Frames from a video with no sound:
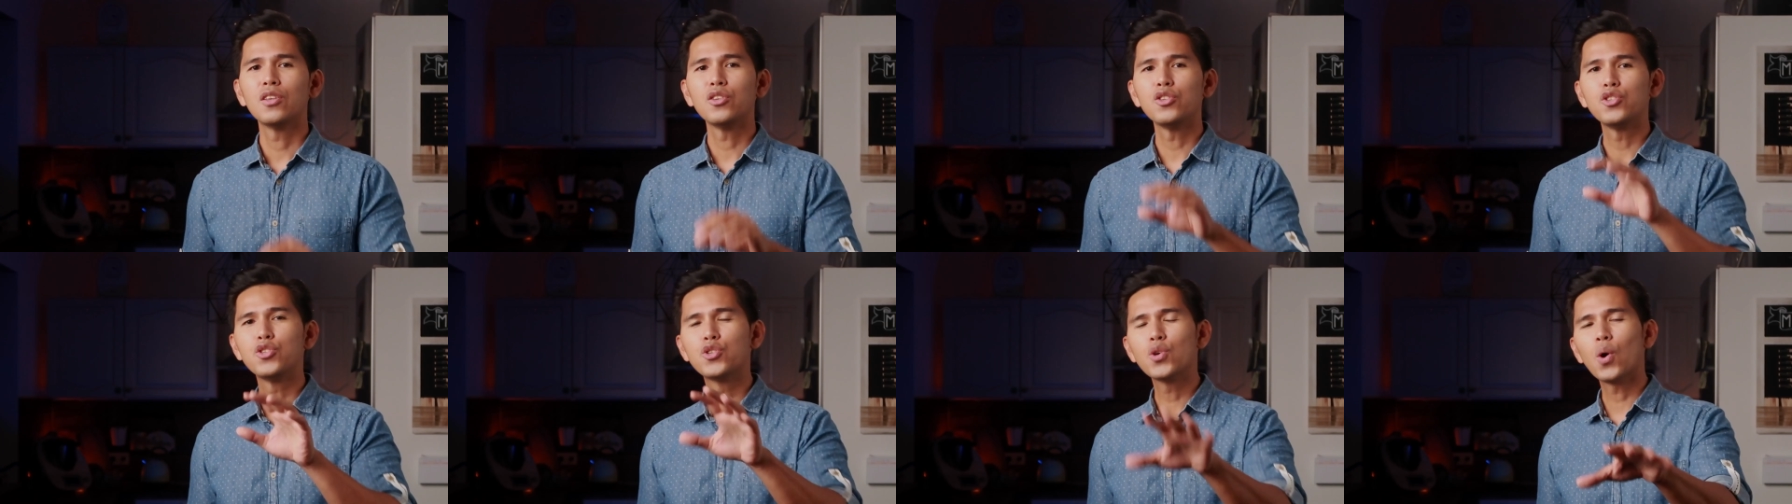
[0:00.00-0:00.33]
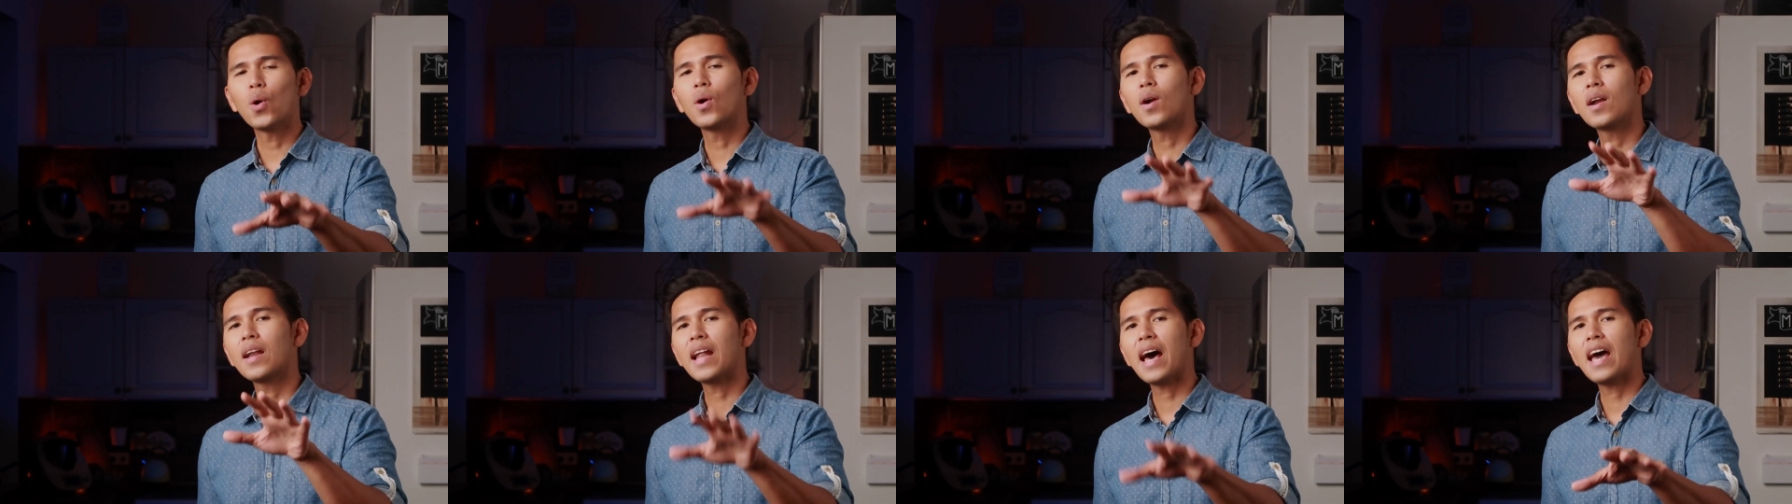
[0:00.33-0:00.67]

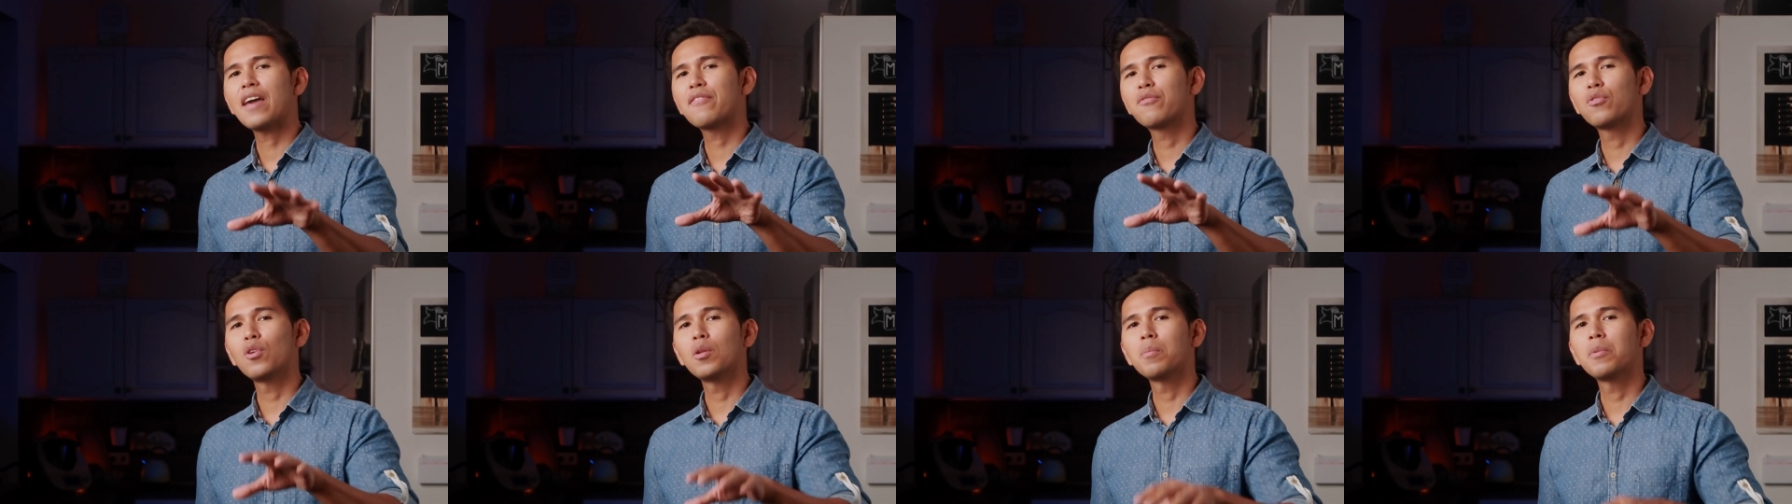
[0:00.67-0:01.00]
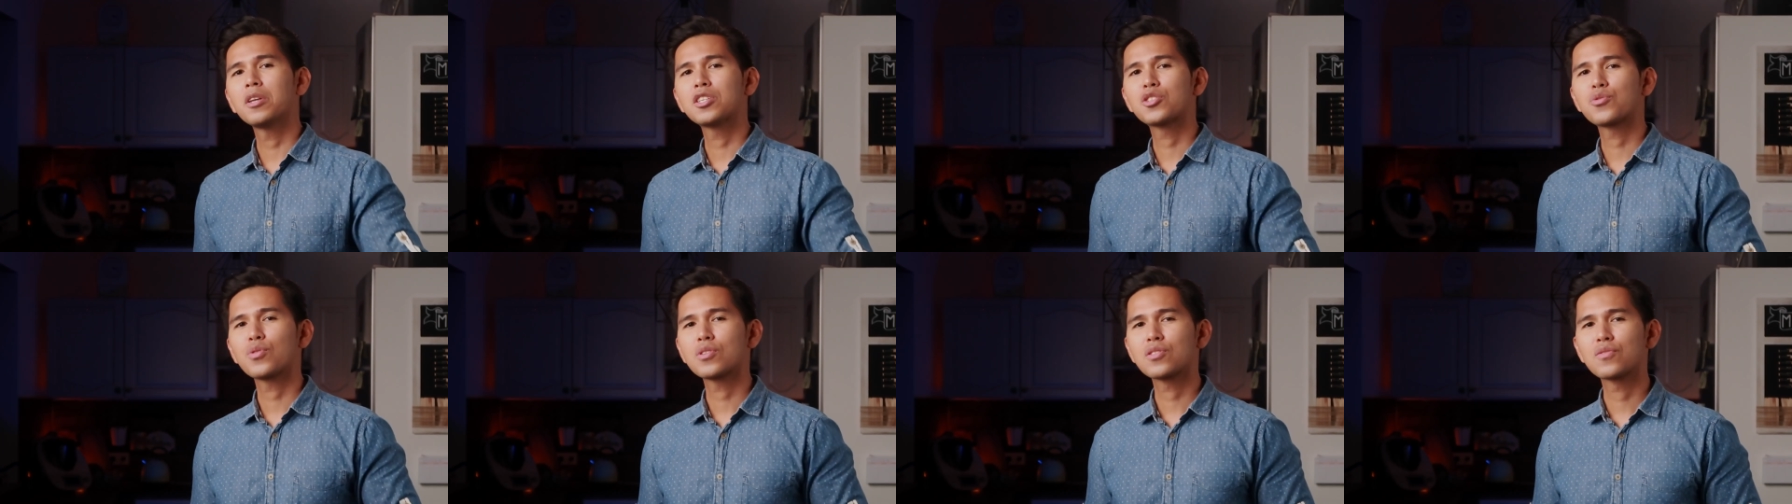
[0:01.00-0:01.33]
your life will
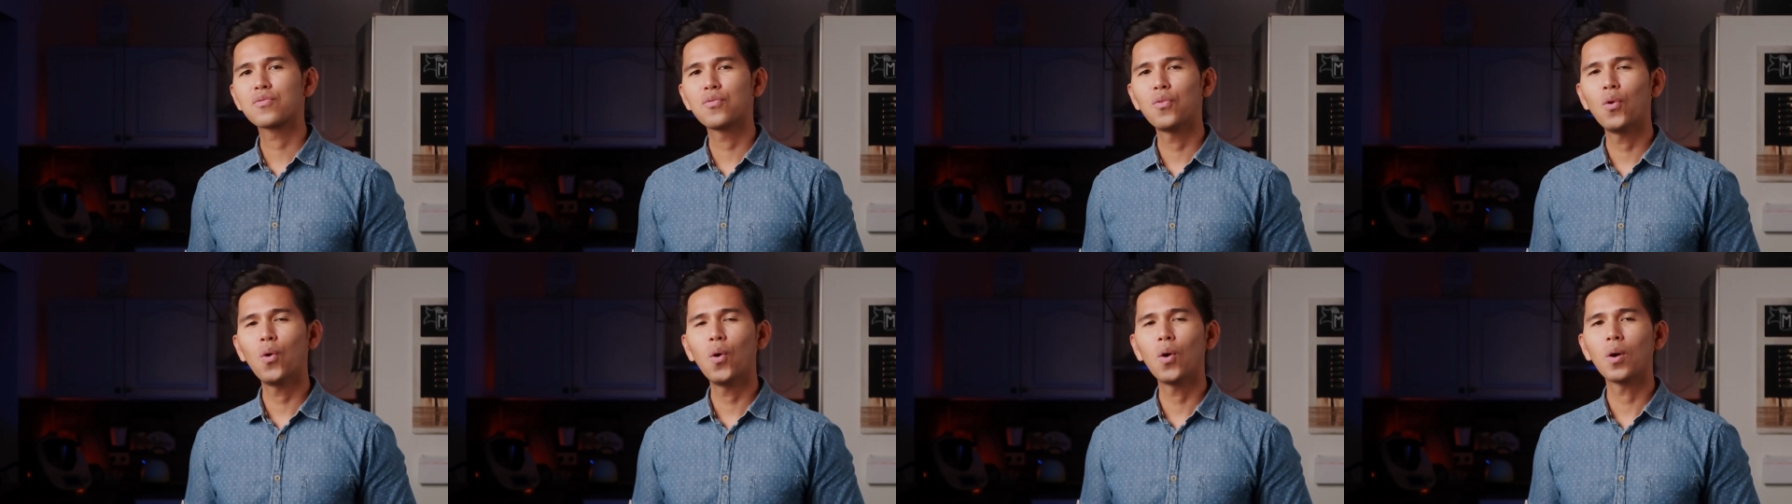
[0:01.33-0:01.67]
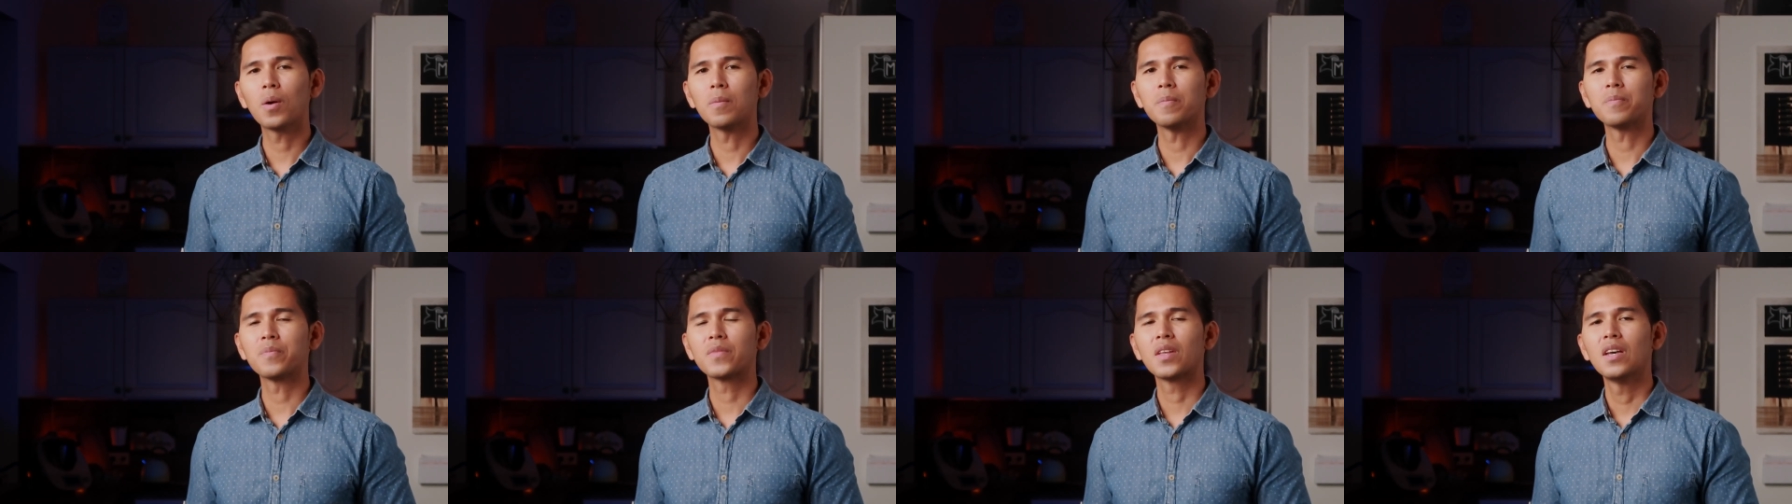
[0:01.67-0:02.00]
be
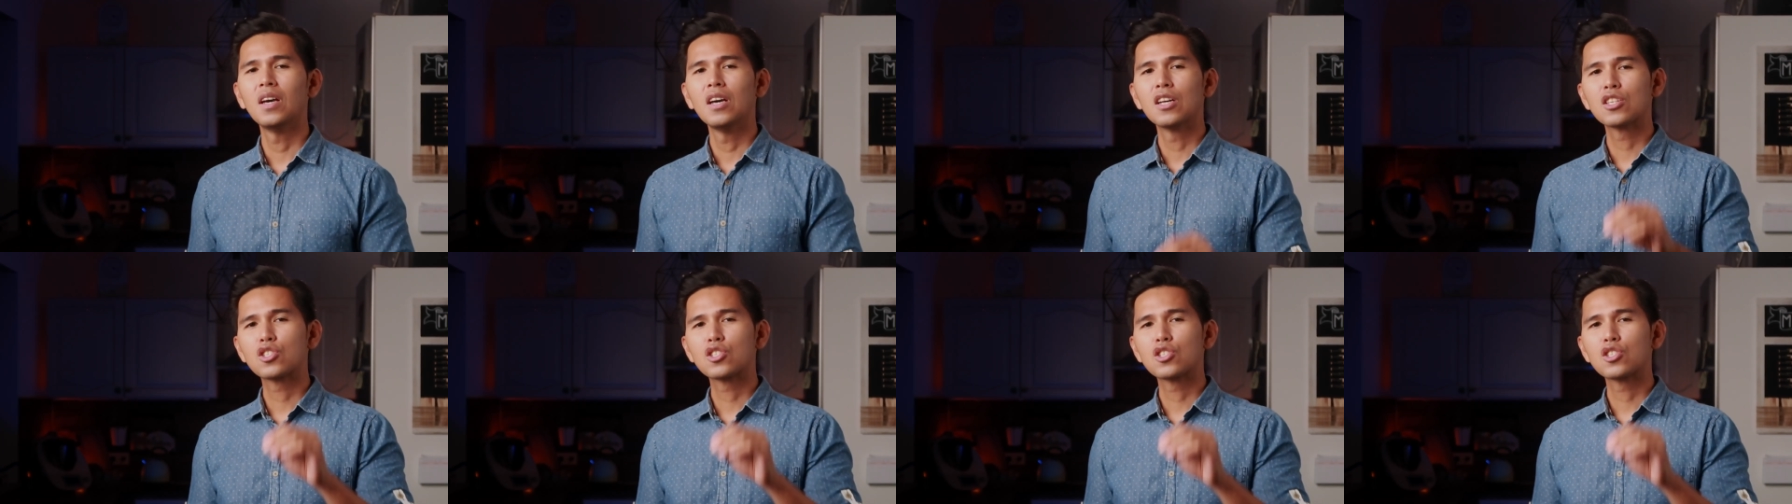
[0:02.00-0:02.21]
transformed.